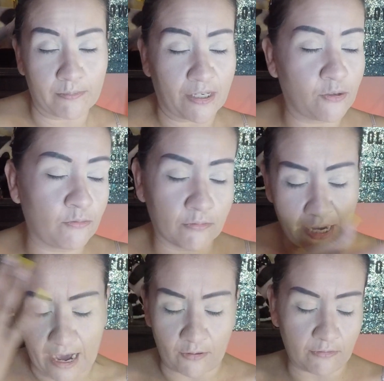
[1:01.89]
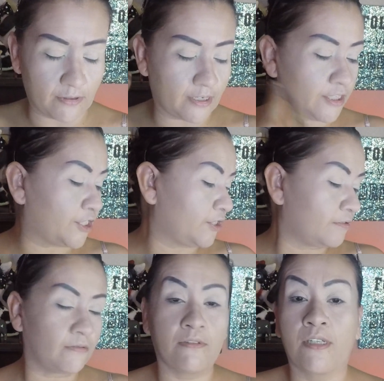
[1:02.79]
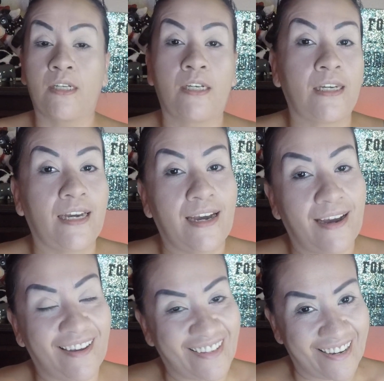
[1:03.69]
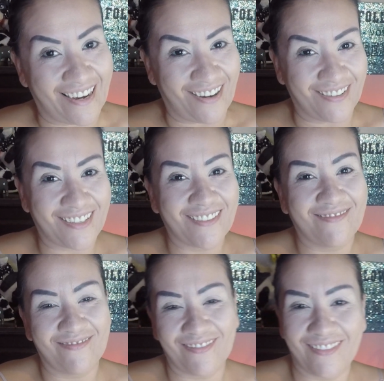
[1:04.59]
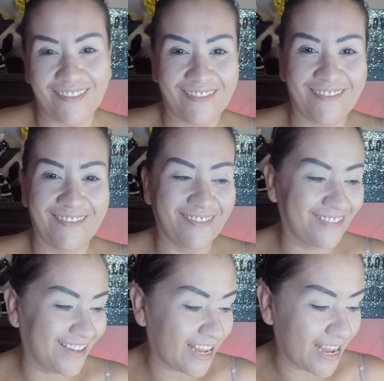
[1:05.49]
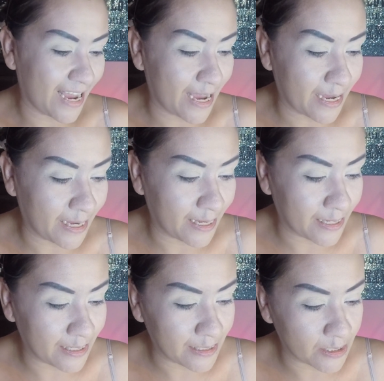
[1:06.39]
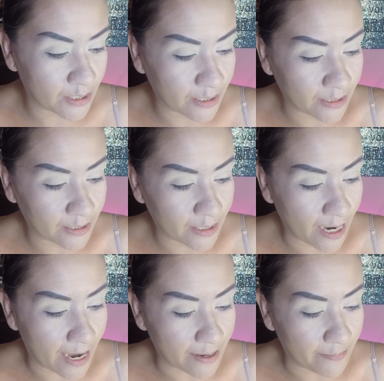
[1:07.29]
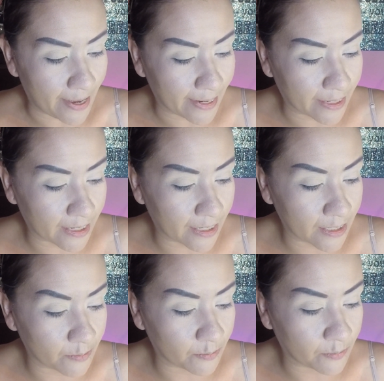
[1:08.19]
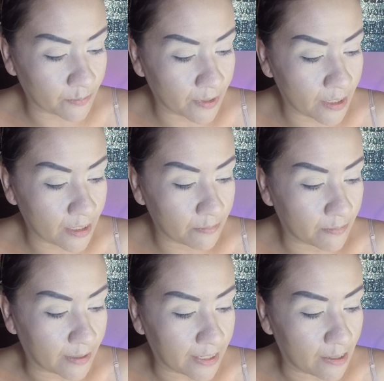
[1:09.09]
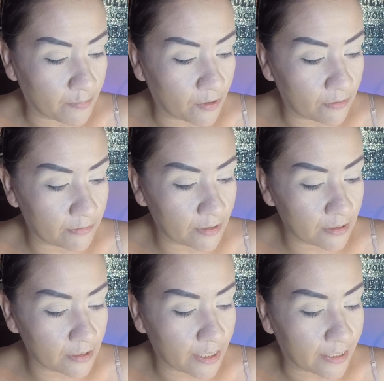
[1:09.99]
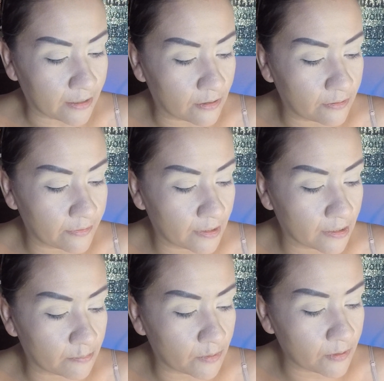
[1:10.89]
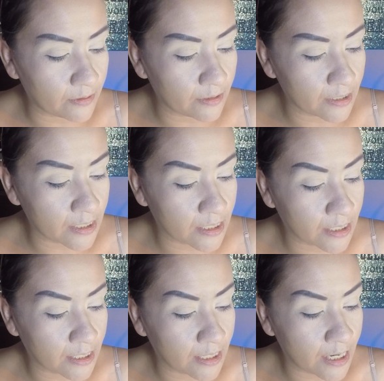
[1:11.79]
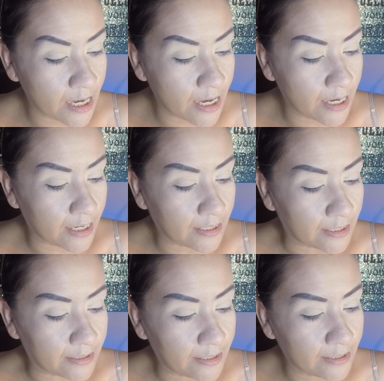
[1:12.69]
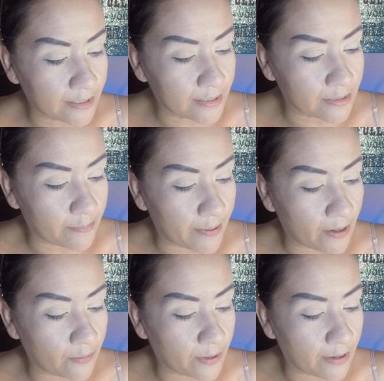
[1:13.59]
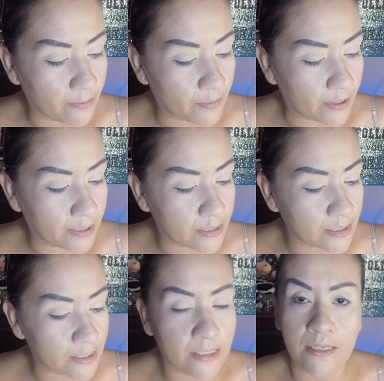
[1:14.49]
My new cow edition. I like cows. And I am back. My camera over and over a little more. And I think that's about where I want it.